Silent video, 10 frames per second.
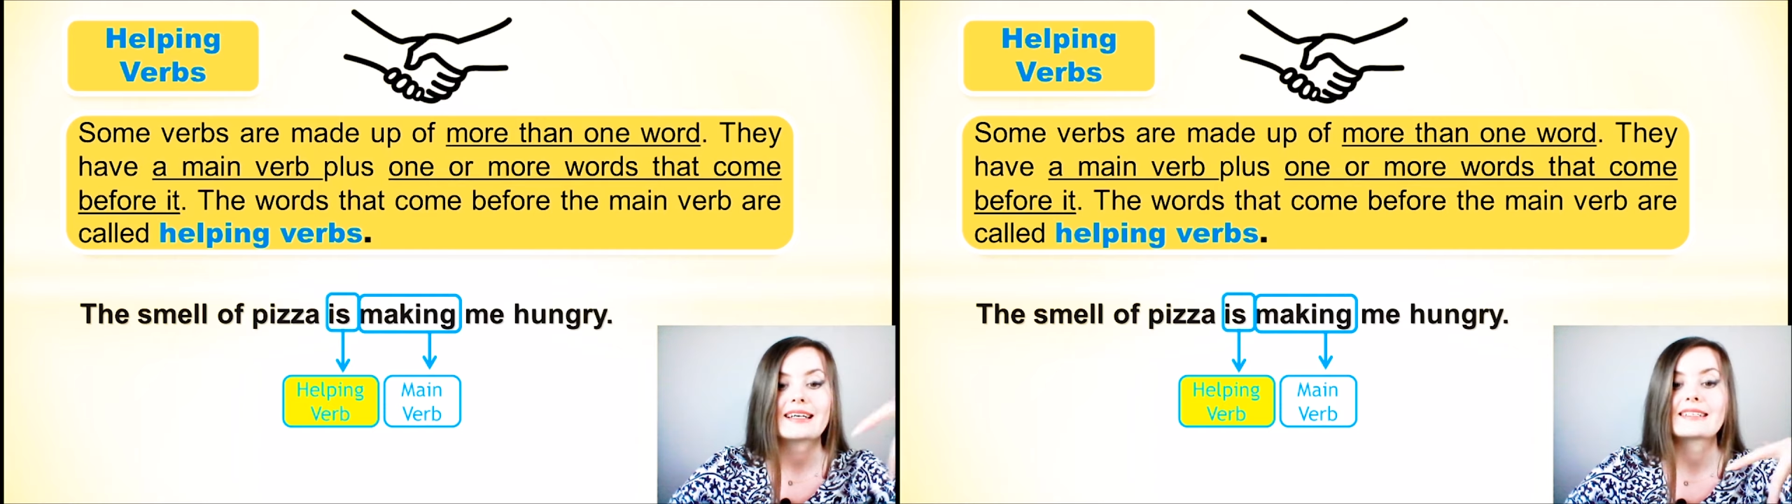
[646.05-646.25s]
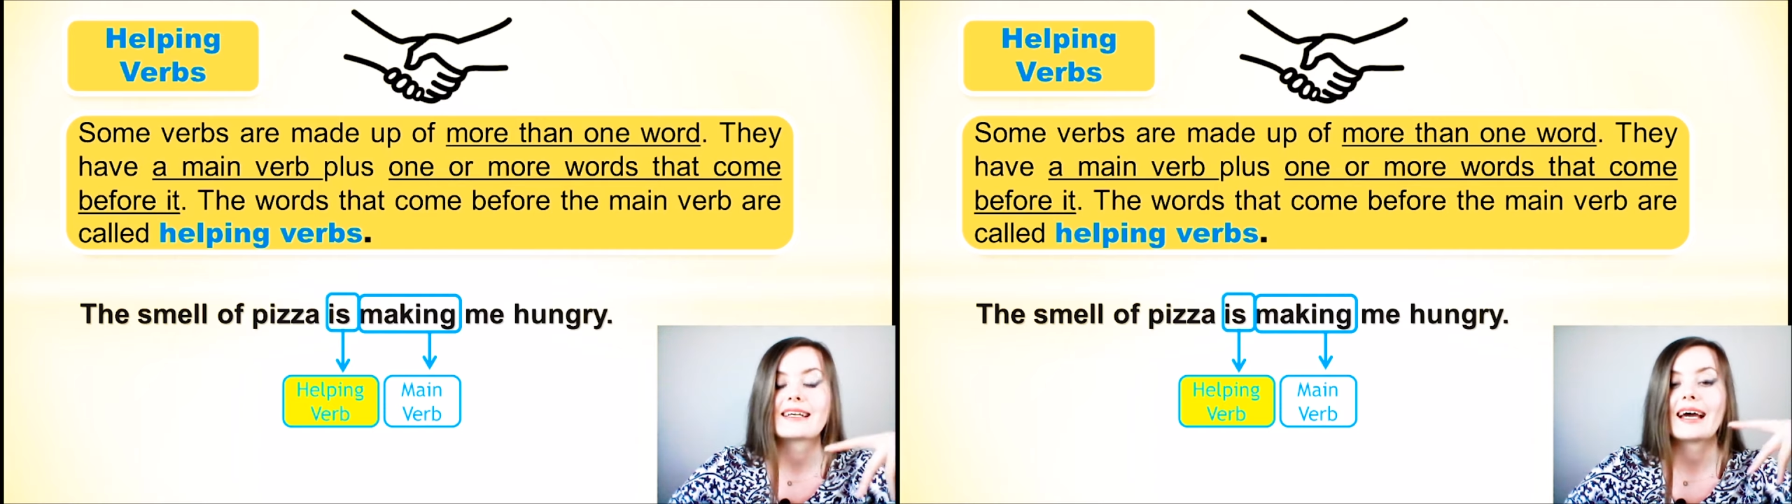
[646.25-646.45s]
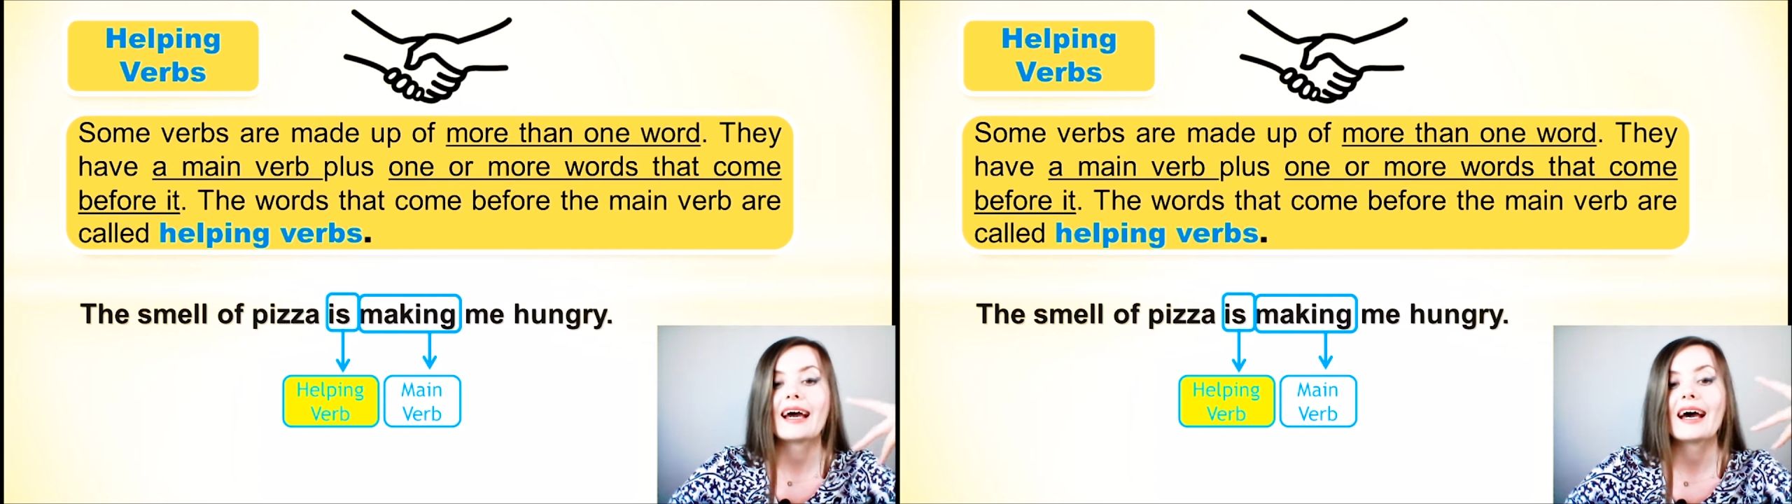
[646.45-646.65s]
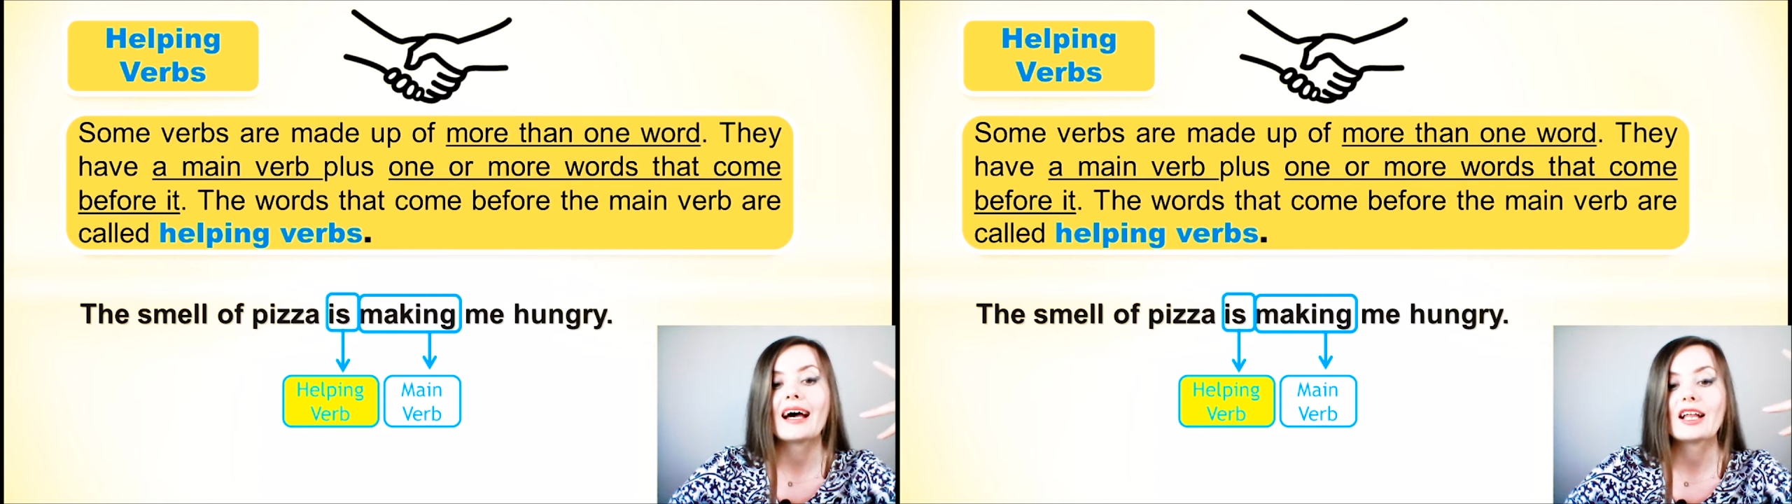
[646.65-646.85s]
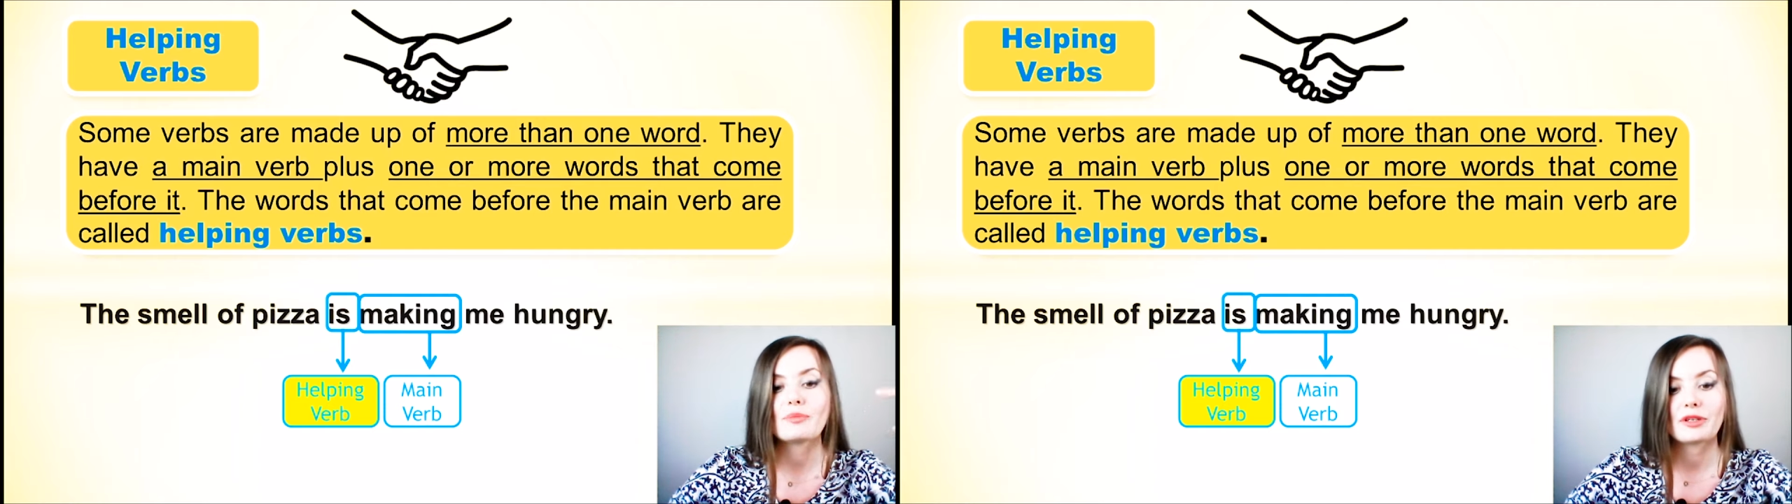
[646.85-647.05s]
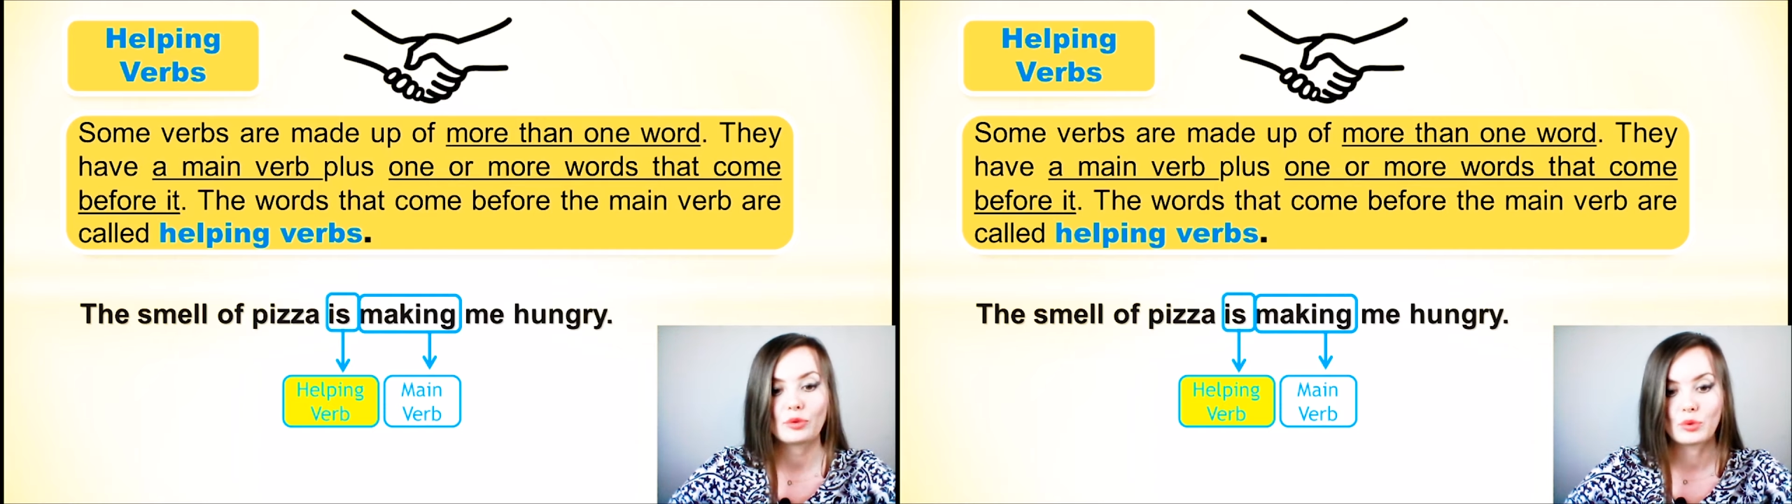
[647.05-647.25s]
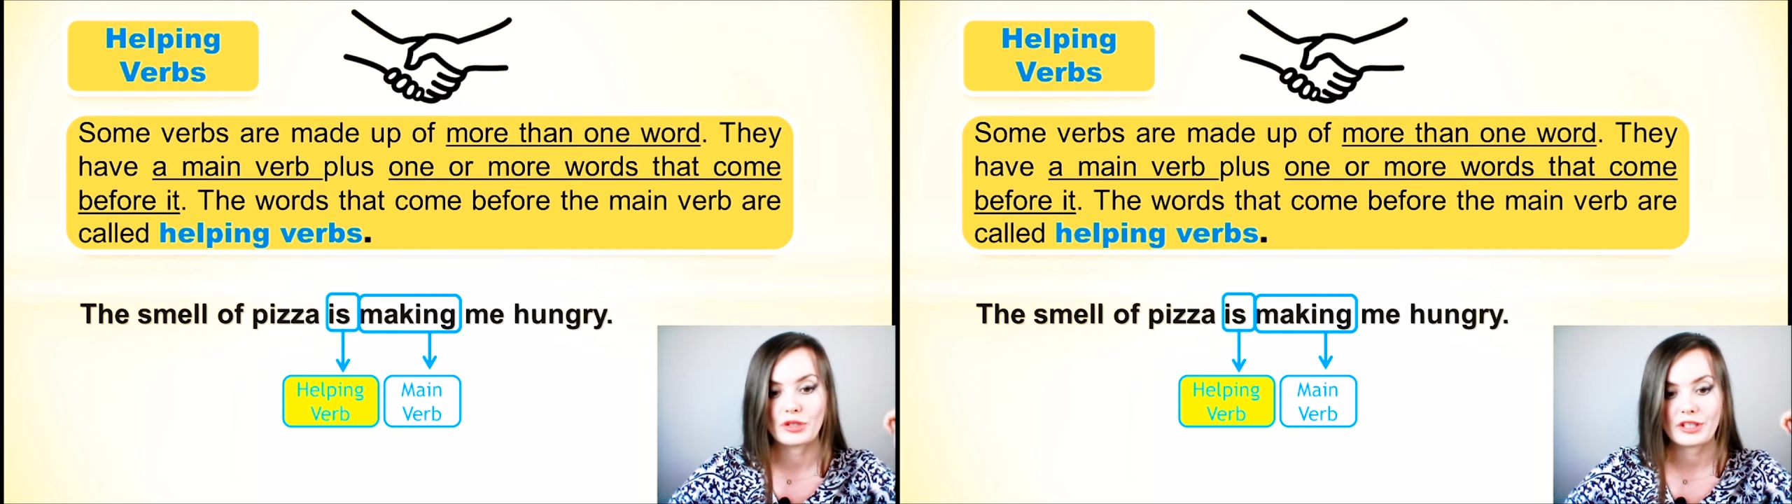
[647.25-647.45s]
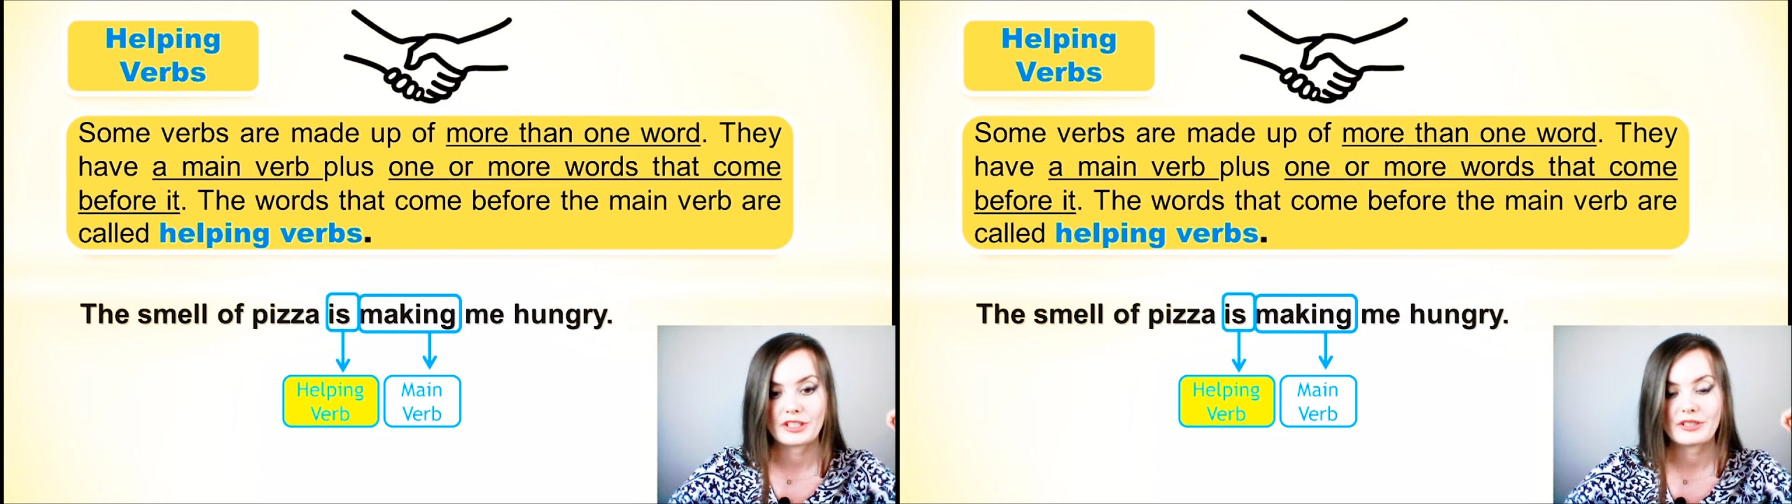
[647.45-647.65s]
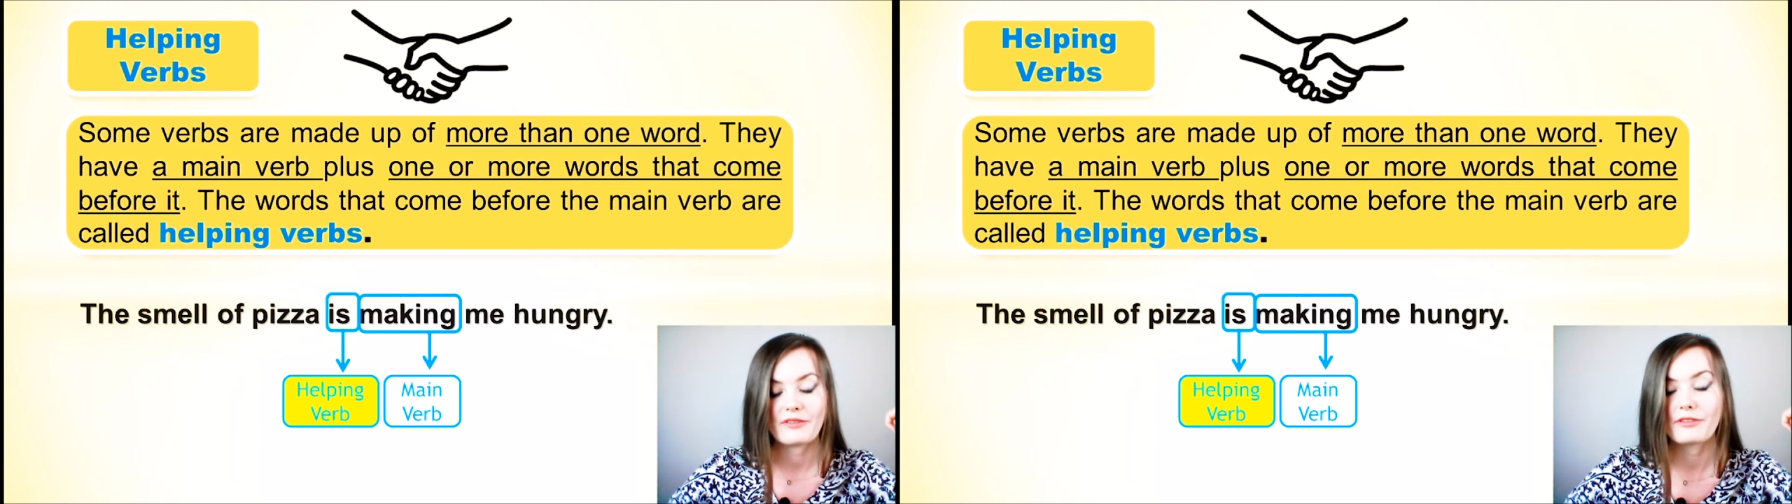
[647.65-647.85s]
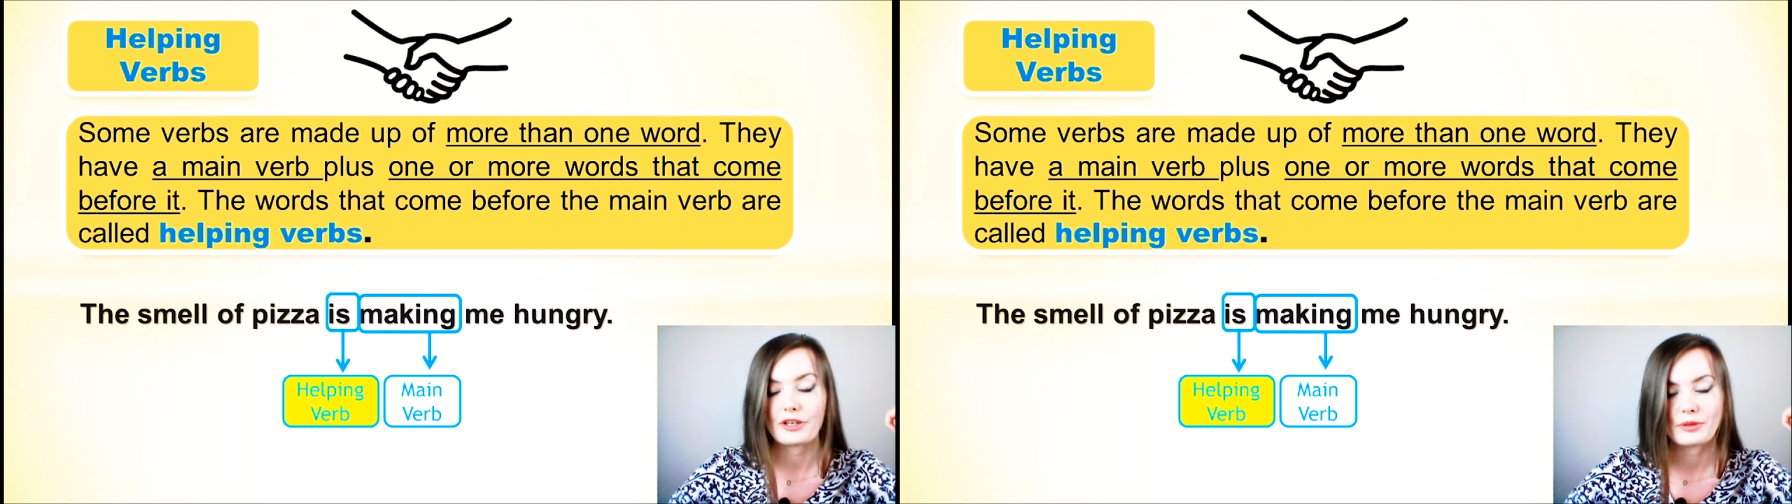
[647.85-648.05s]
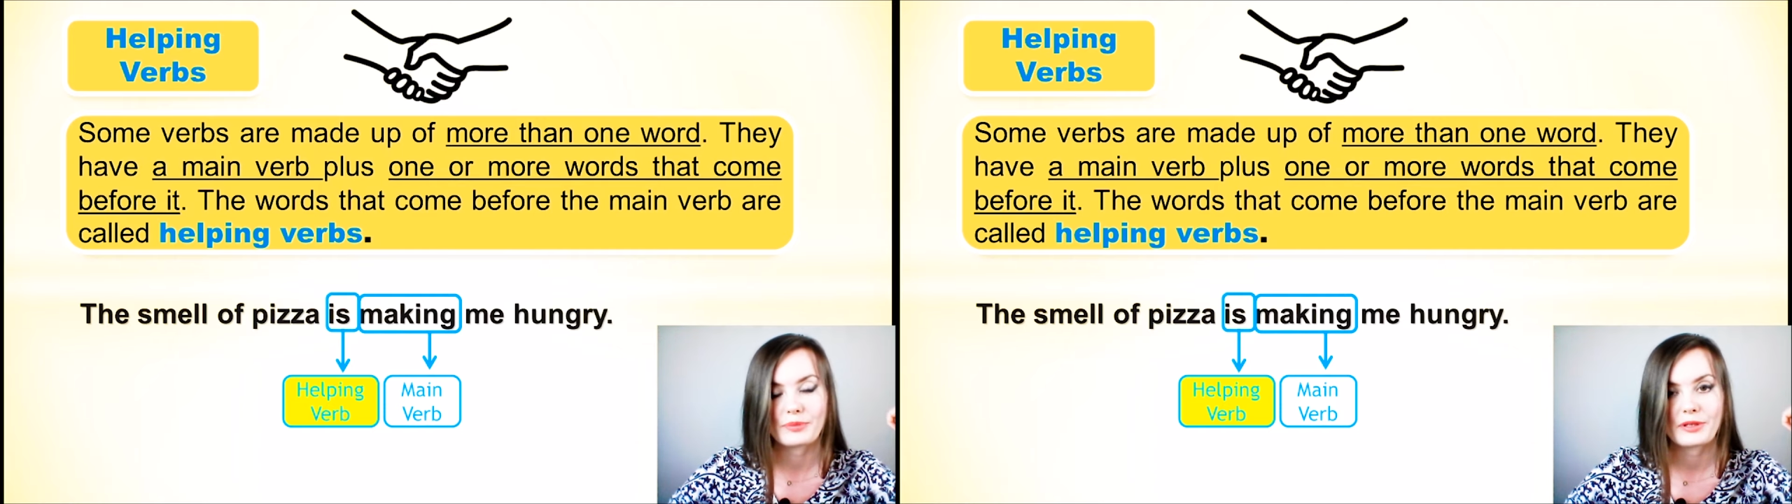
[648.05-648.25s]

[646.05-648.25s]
a helping verb.